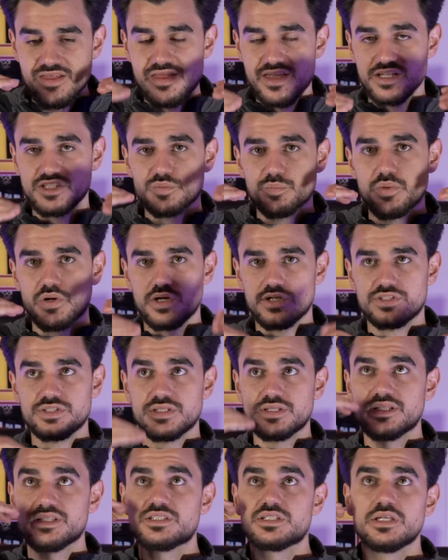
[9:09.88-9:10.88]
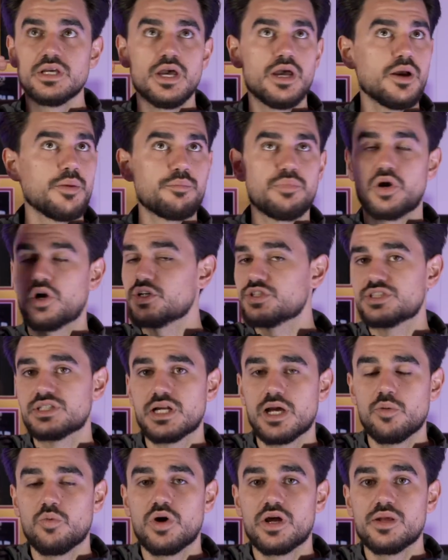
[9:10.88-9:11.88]
this person
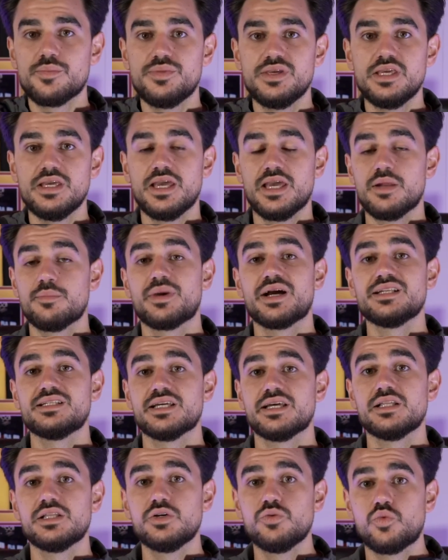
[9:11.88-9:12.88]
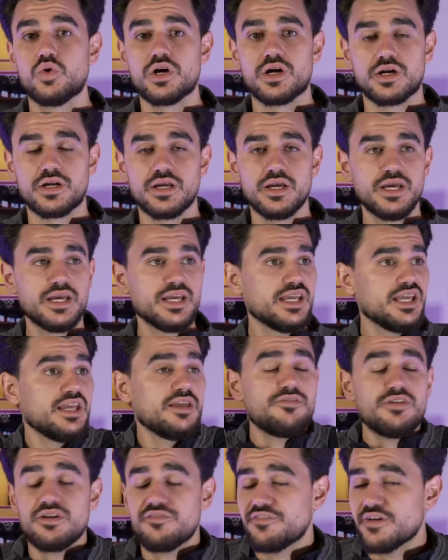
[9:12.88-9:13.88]
I want to be in my daily work?
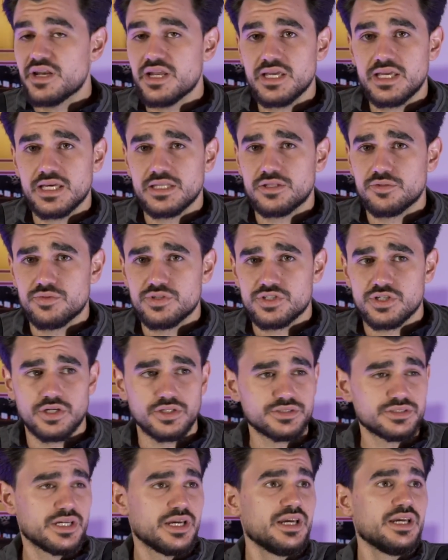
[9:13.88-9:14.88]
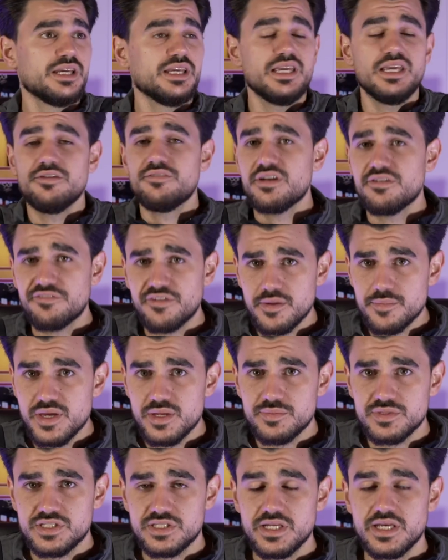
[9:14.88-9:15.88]
Even if I didn't get the result, even if I made
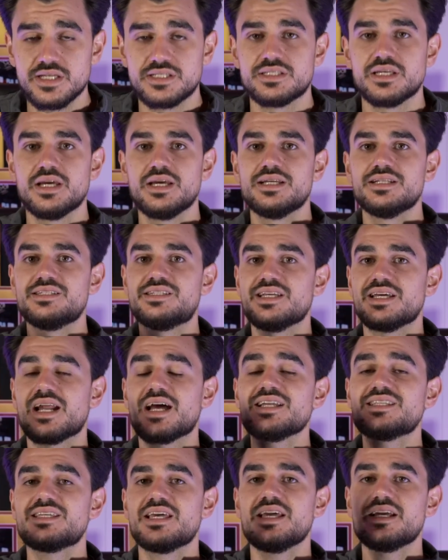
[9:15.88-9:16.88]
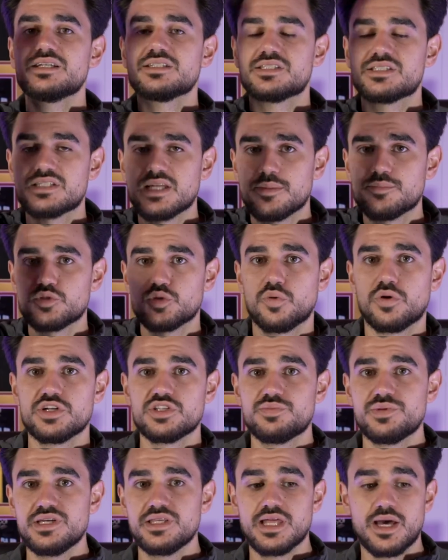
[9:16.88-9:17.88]
mistakes, did I take a step towards
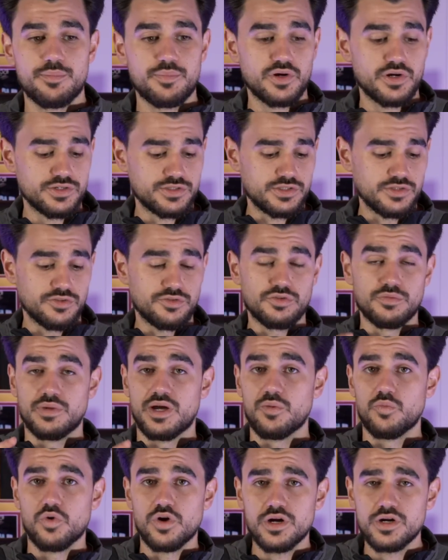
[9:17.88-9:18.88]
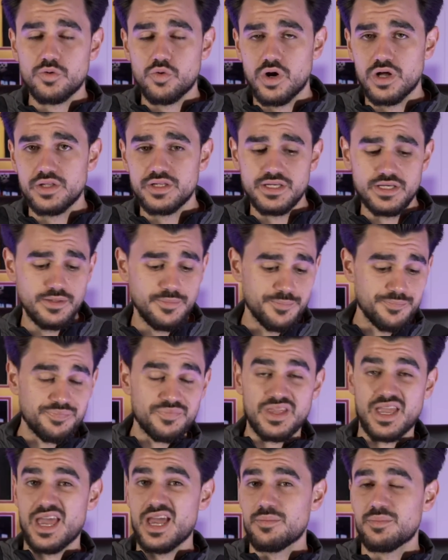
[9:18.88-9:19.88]
being that person through my work quality
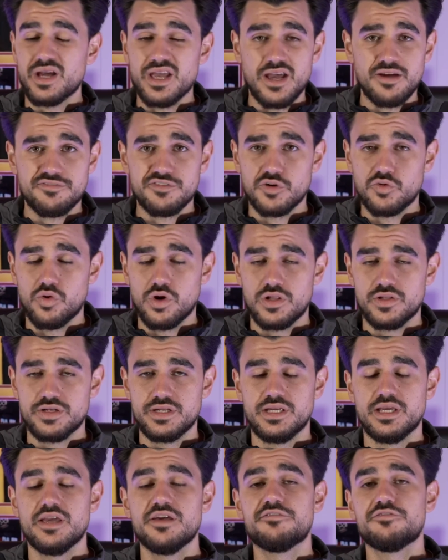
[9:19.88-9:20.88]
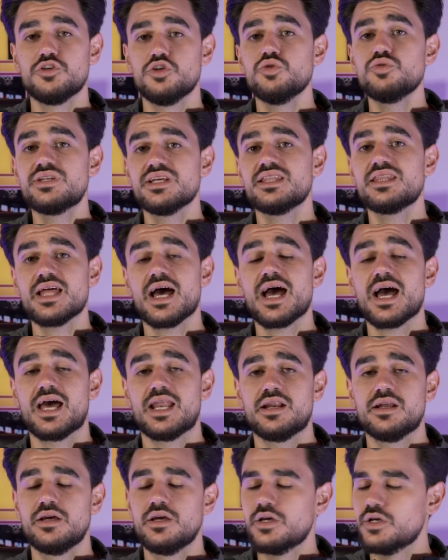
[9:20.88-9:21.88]
and my effort quality? If you did
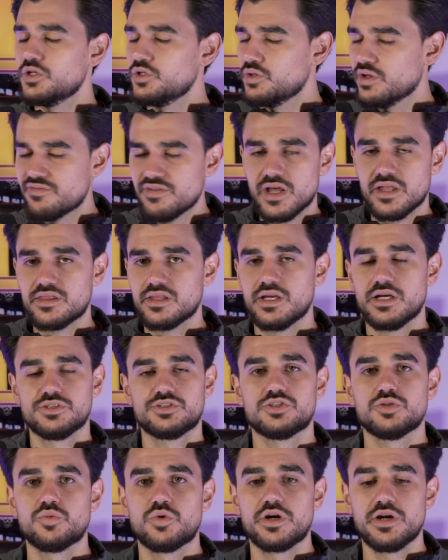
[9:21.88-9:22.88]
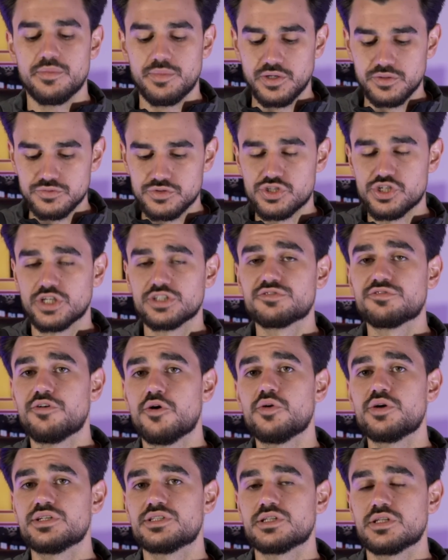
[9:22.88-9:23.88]
that, you have nothing else to worry about. Just
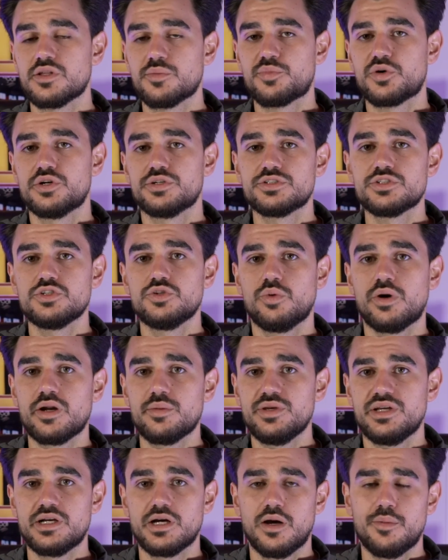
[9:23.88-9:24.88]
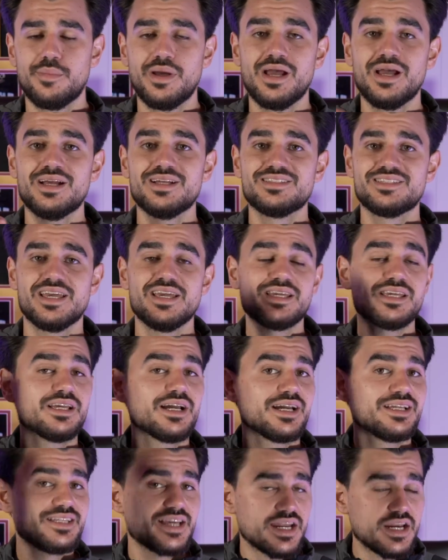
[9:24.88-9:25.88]
focus on the person you want to become, taking
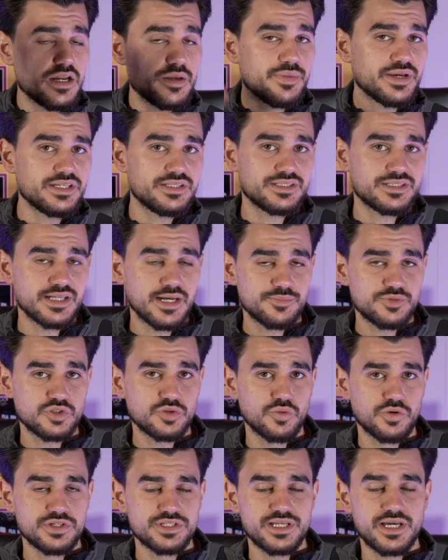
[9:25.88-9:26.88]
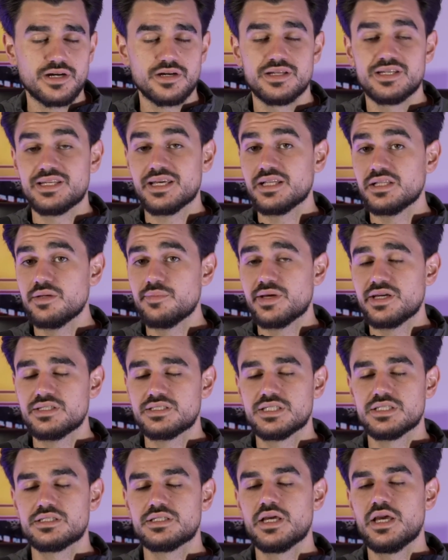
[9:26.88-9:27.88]
identity-based steps towards that on a daily
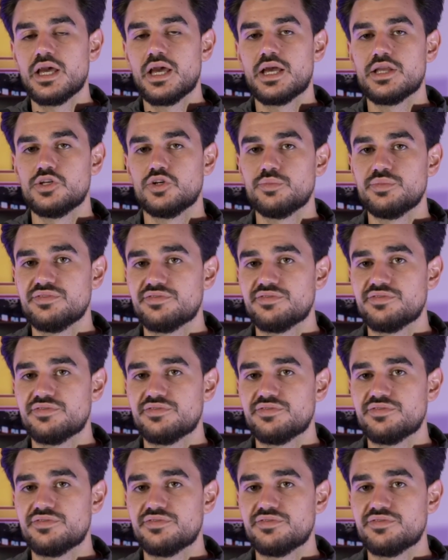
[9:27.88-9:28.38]
basis, and you'll be